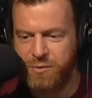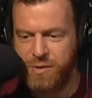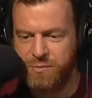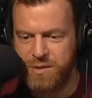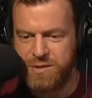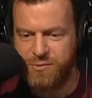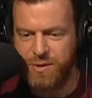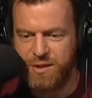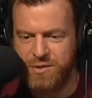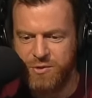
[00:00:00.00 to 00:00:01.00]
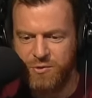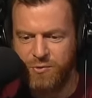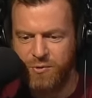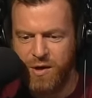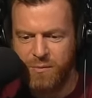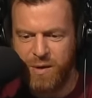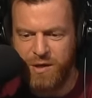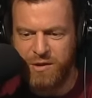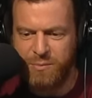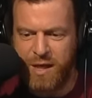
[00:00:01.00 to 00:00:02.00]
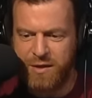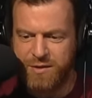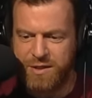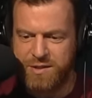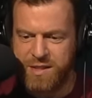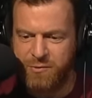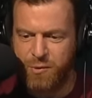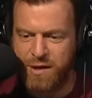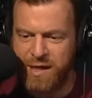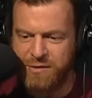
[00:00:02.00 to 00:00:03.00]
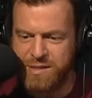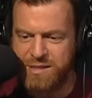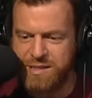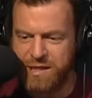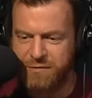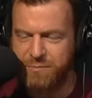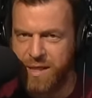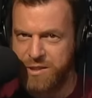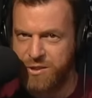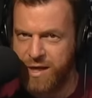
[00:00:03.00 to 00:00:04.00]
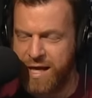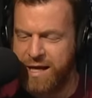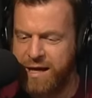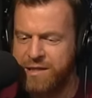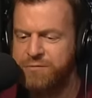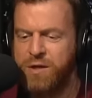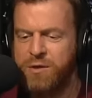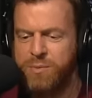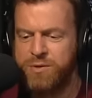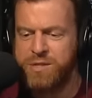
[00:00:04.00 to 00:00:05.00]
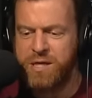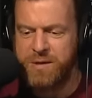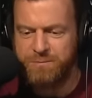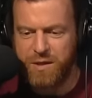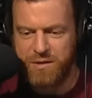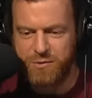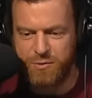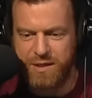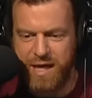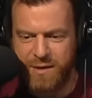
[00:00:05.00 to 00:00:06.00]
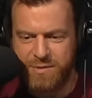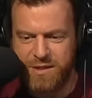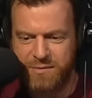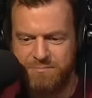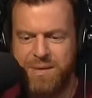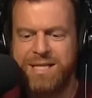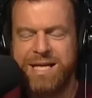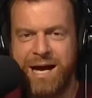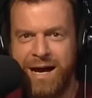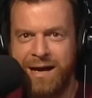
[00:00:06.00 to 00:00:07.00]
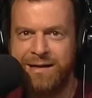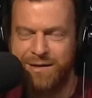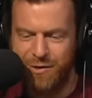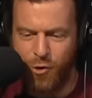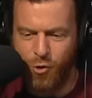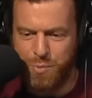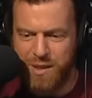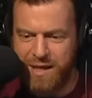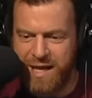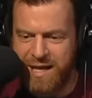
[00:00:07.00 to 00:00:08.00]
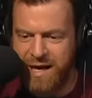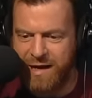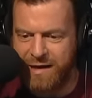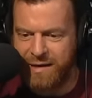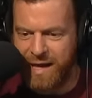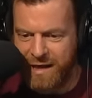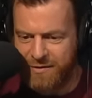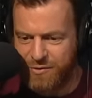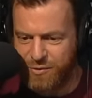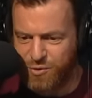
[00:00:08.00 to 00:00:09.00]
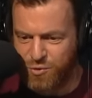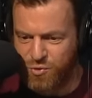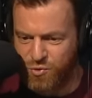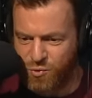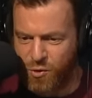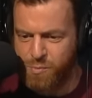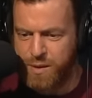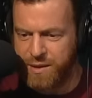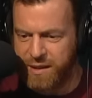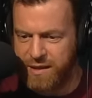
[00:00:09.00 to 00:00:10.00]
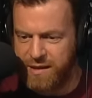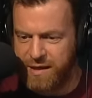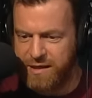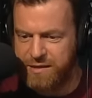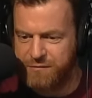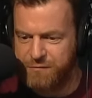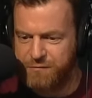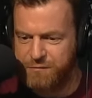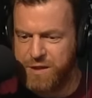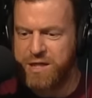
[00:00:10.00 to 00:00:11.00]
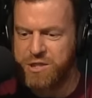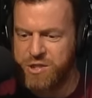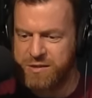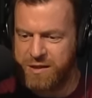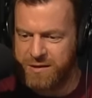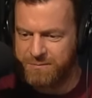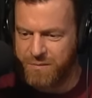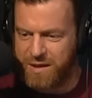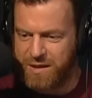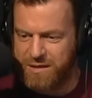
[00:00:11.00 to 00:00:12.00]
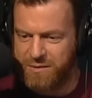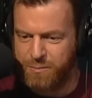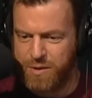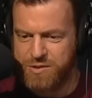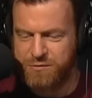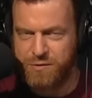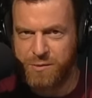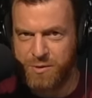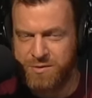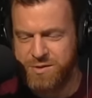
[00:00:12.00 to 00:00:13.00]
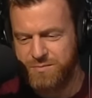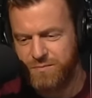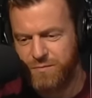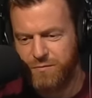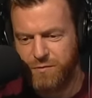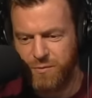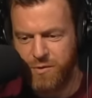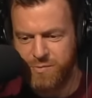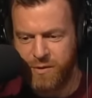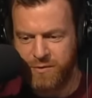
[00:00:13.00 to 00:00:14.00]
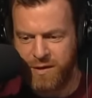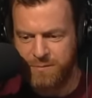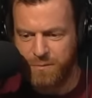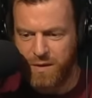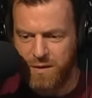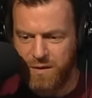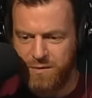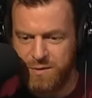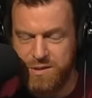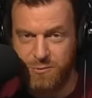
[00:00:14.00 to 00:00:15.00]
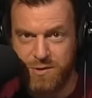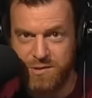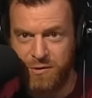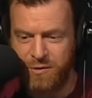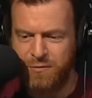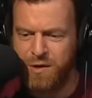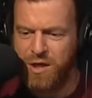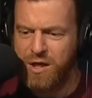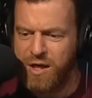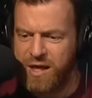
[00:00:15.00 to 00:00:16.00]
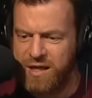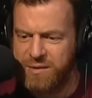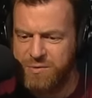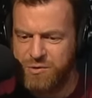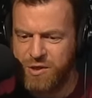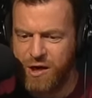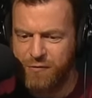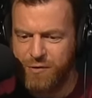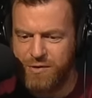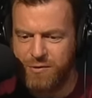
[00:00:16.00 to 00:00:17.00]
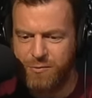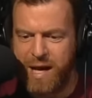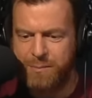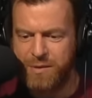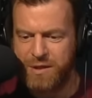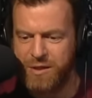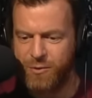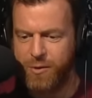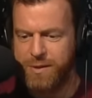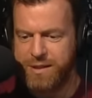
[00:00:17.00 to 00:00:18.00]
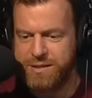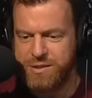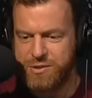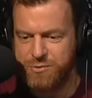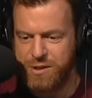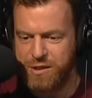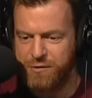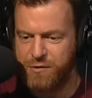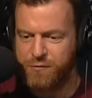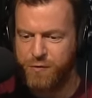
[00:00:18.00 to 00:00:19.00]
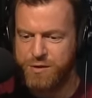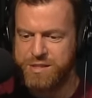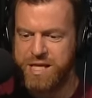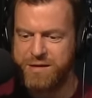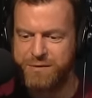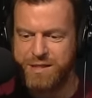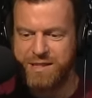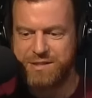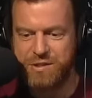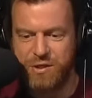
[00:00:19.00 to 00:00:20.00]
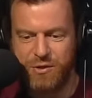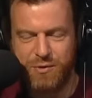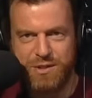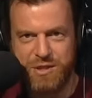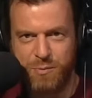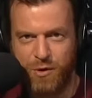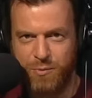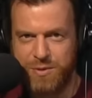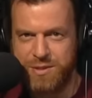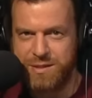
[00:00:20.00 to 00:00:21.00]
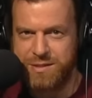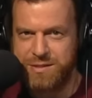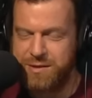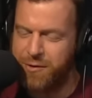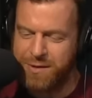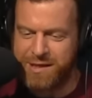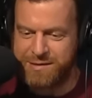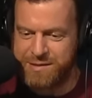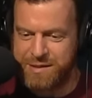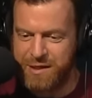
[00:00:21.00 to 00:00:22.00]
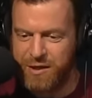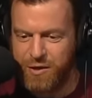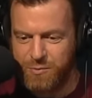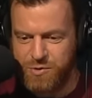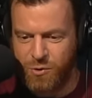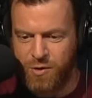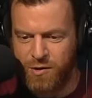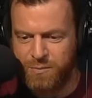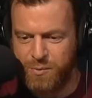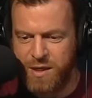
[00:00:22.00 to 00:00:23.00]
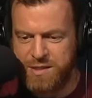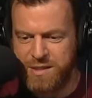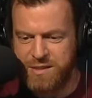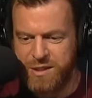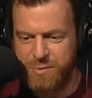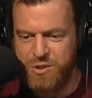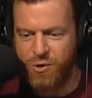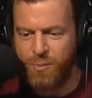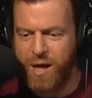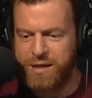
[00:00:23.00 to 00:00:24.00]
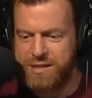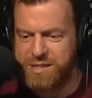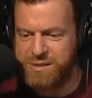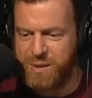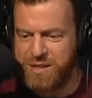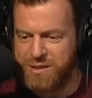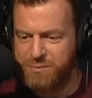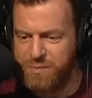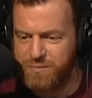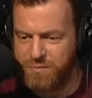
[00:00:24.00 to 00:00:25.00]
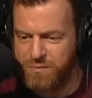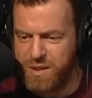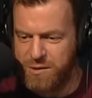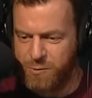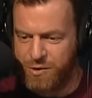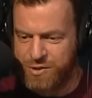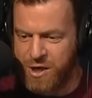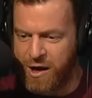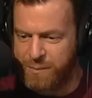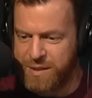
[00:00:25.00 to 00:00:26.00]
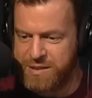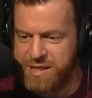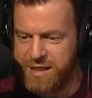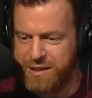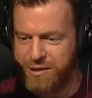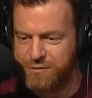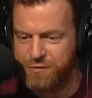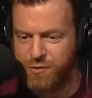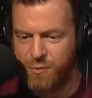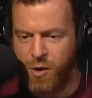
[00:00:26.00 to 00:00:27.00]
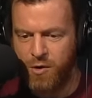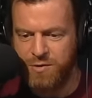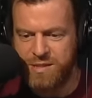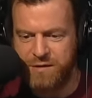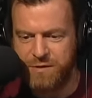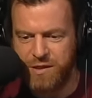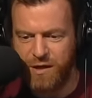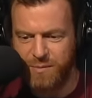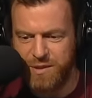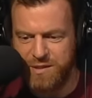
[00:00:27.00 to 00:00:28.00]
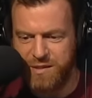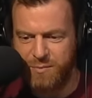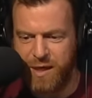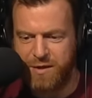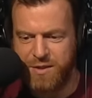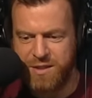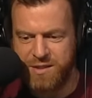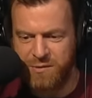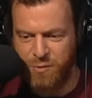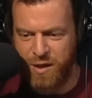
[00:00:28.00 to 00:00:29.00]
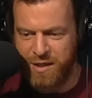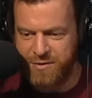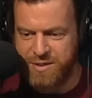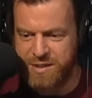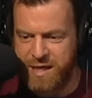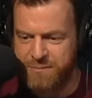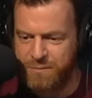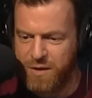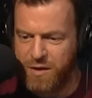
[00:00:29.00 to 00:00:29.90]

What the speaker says: commitments agreed to by the Black on the Inside White House and seven major AI developers, including Amazon, Meta, OpenAI, Anthropic, and Inflection, a bunch of liberals, for the most part, right? At least the ones you heard of, aim to govern the rapidly growing industry for safety and security purposes. Oh, yes. So-called President Sleepy Joe Biden is expected to meet with top executives from all seven companies at the Black on the Inside White House today